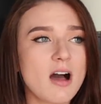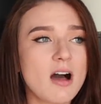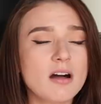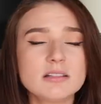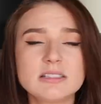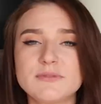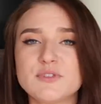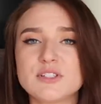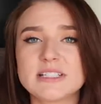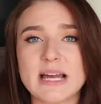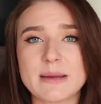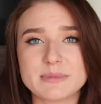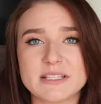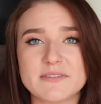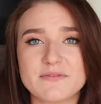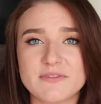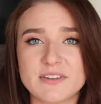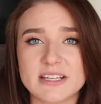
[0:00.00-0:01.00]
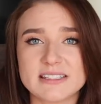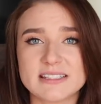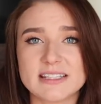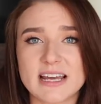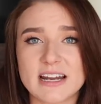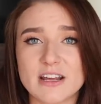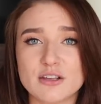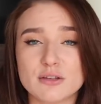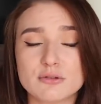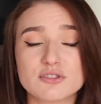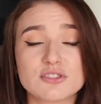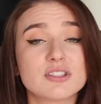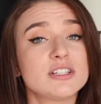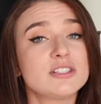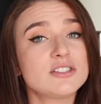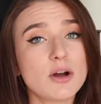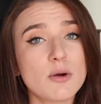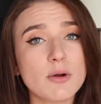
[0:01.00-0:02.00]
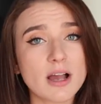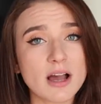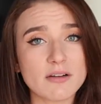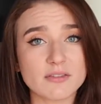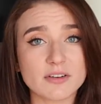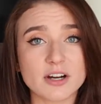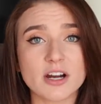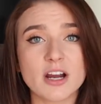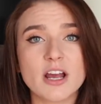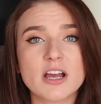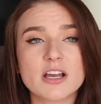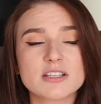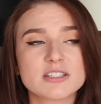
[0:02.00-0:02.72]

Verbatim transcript: all different types of fits that I usually don't cover.